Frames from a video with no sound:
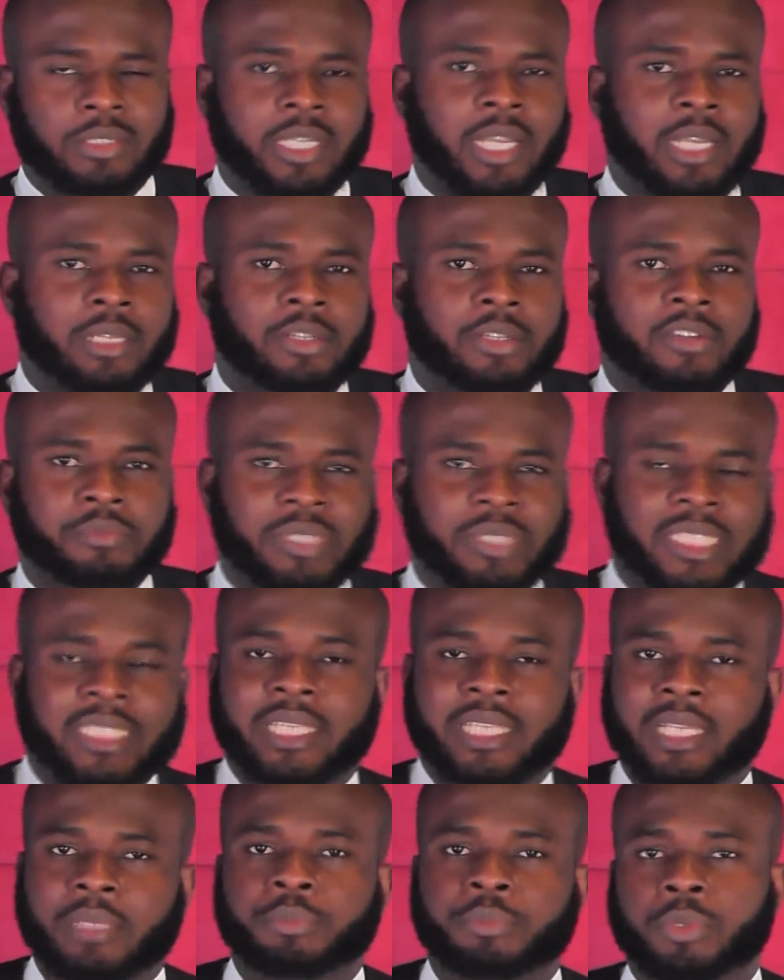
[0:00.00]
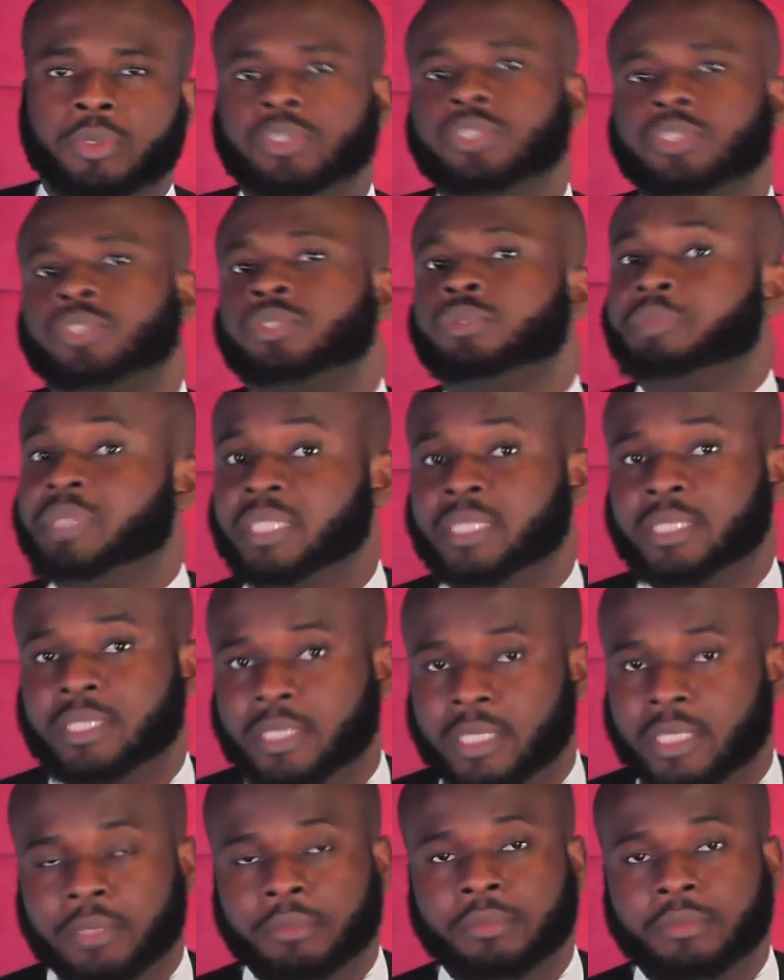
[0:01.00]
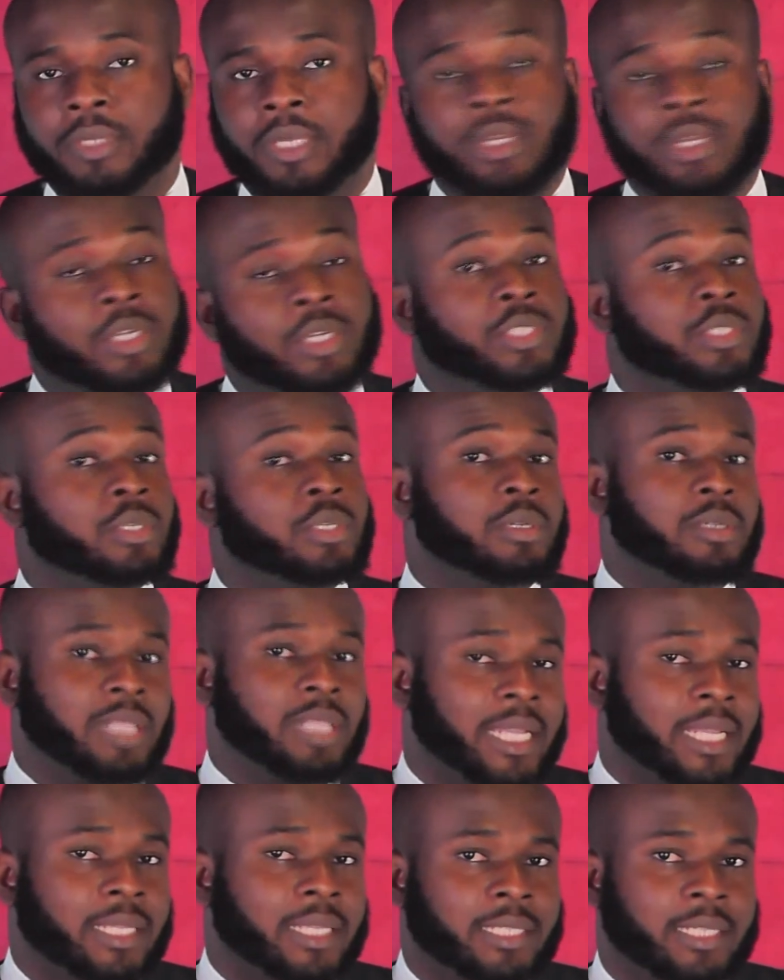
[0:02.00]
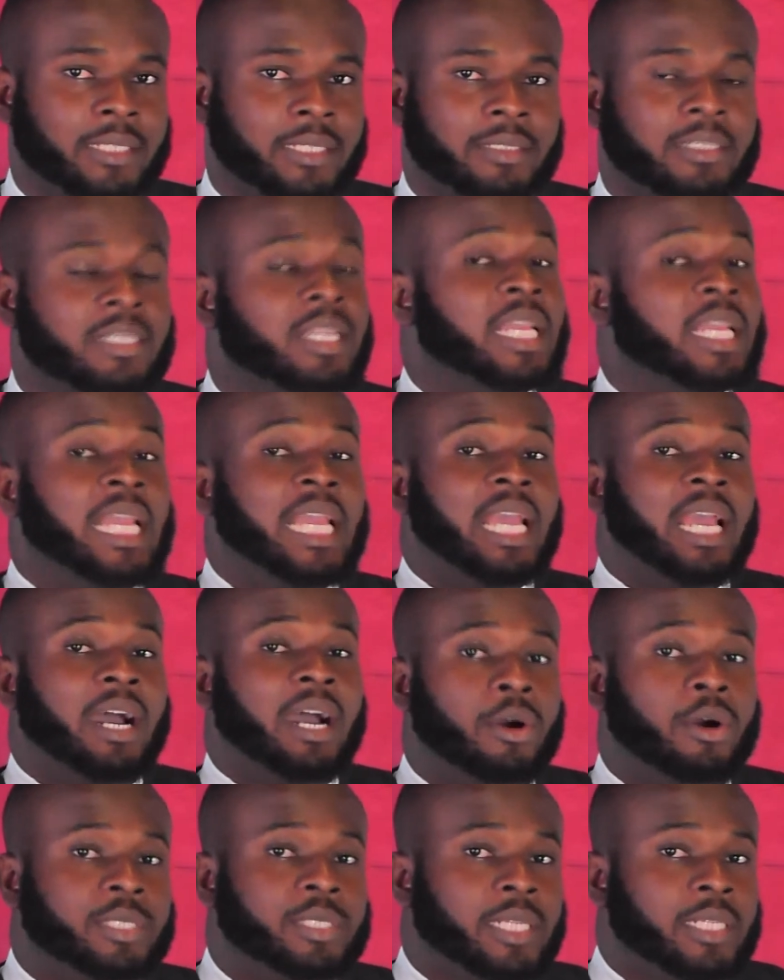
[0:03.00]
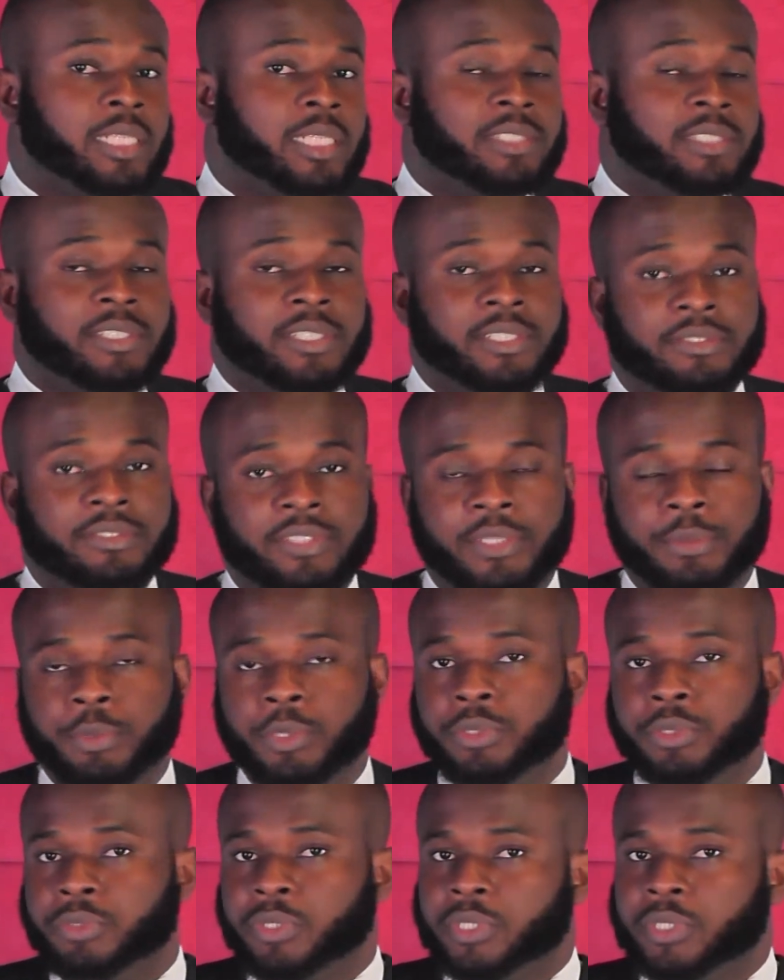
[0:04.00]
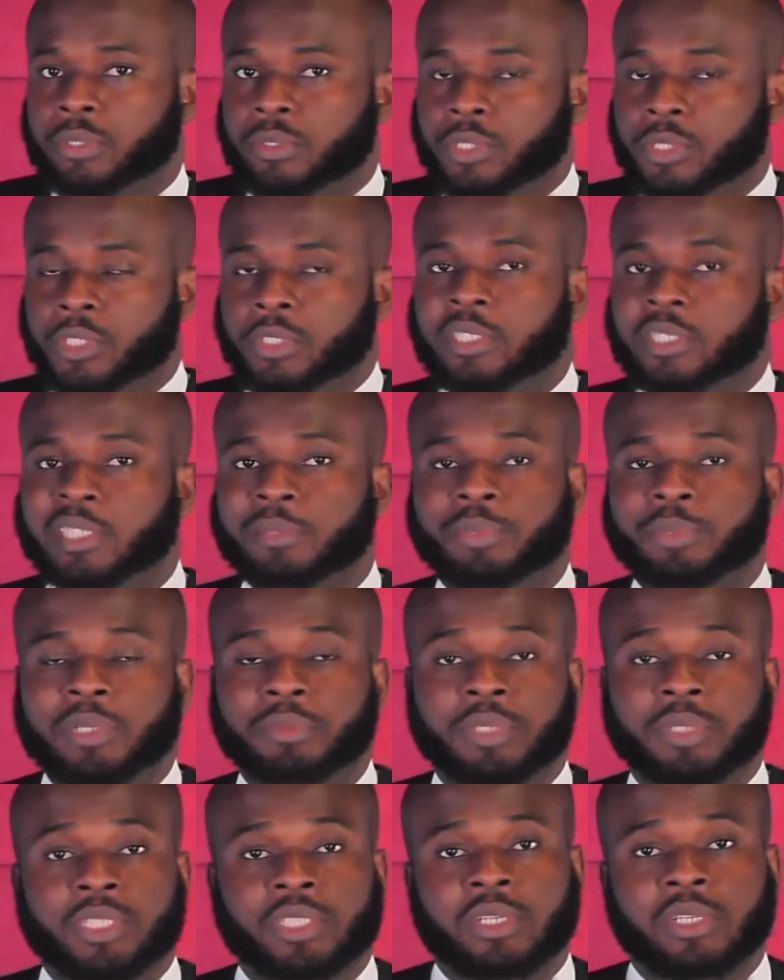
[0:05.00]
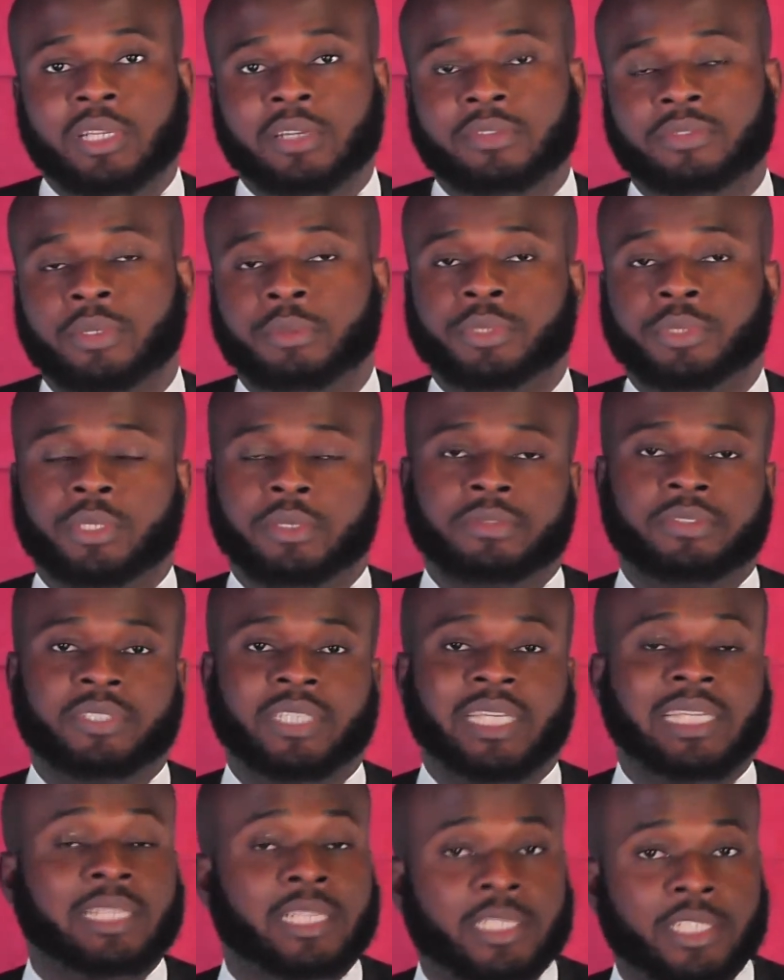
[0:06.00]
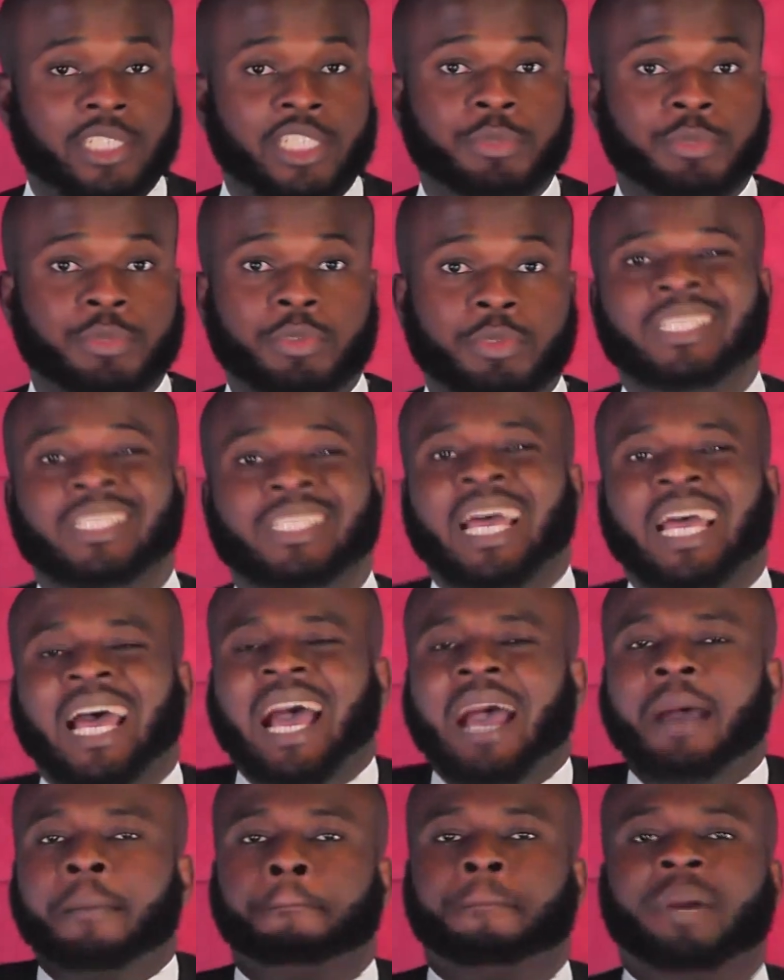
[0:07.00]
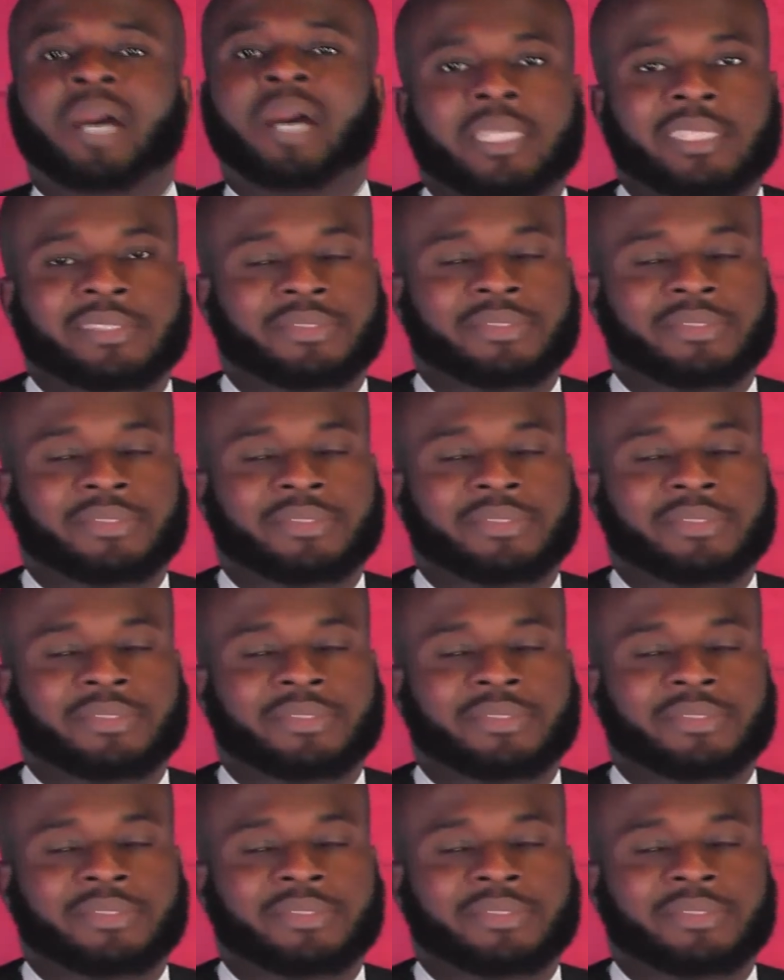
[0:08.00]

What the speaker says: kind of mistake both to mean the same. So like I said, alternative dispute resolution simply means other forms of settling disputes apart